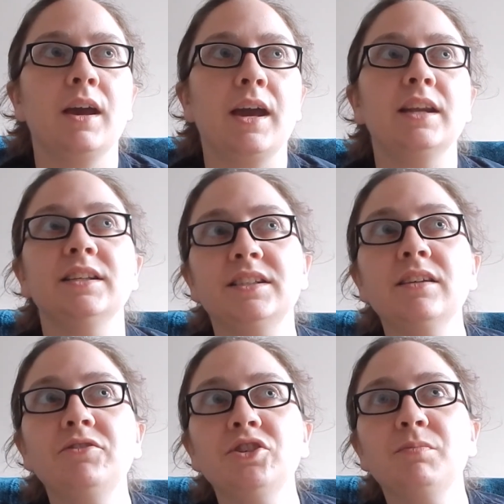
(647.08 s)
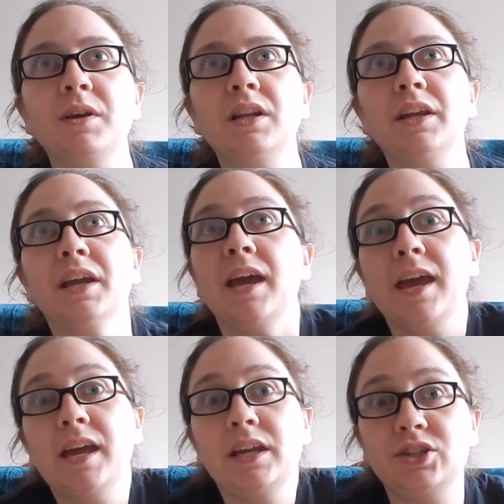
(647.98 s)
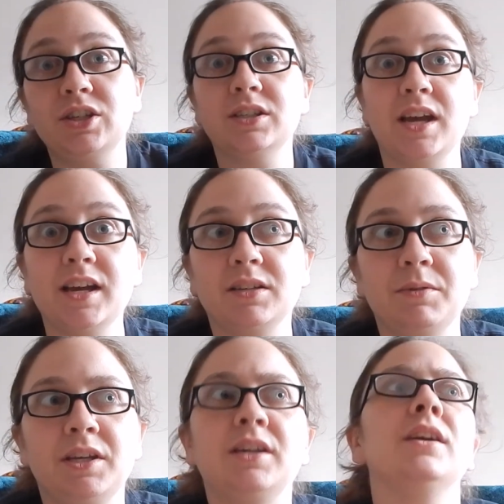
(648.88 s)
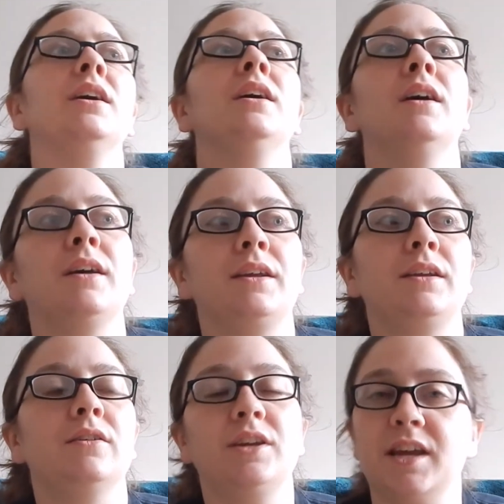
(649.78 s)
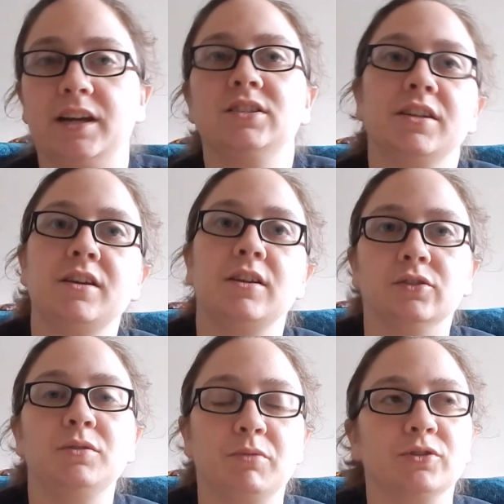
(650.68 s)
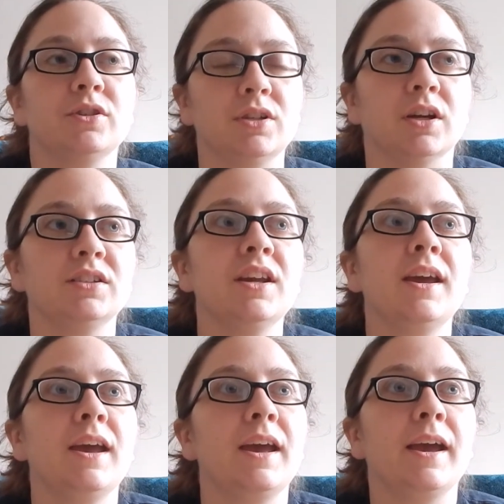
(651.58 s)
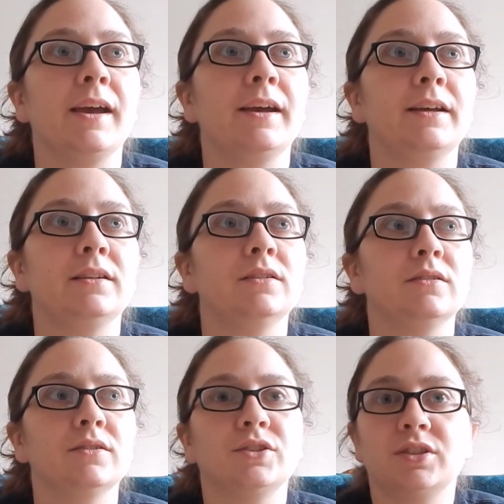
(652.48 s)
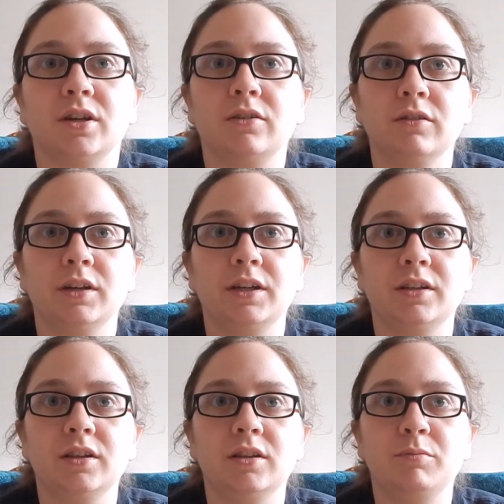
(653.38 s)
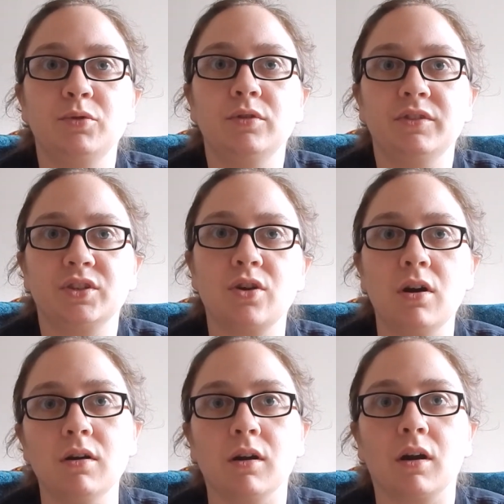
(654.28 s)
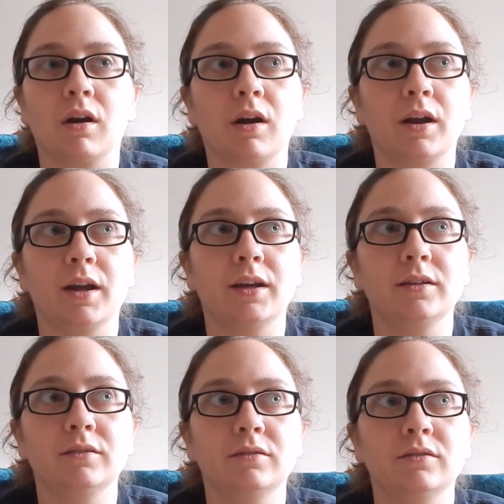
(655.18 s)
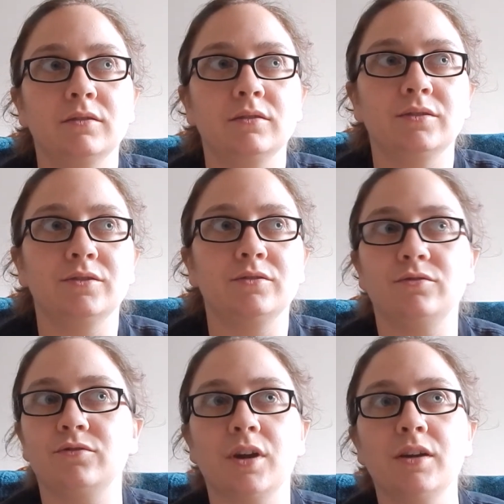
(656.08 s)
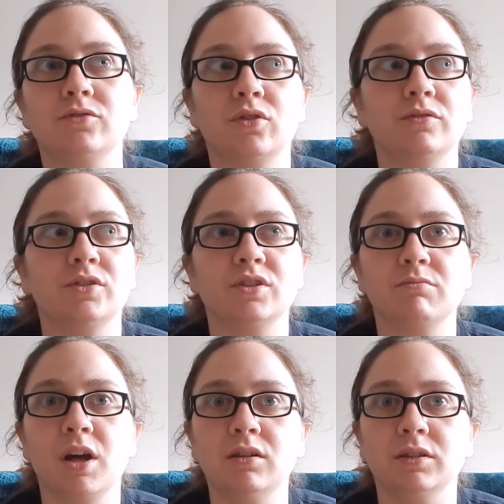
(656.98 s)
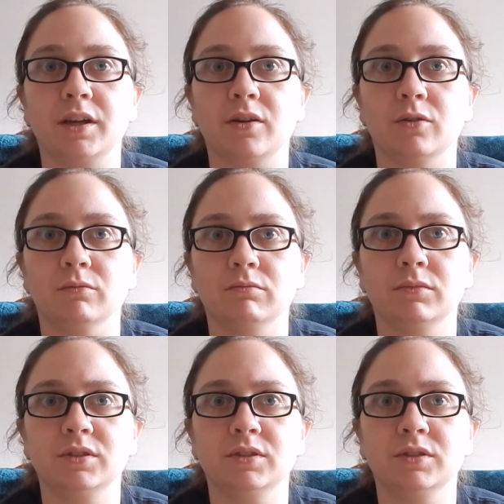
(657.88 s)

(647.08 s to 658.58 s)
And instead of just being like, hey, she attacked me, he acts like a guilty person does, and stuck her in the boot of his car and drives off to some holiday home.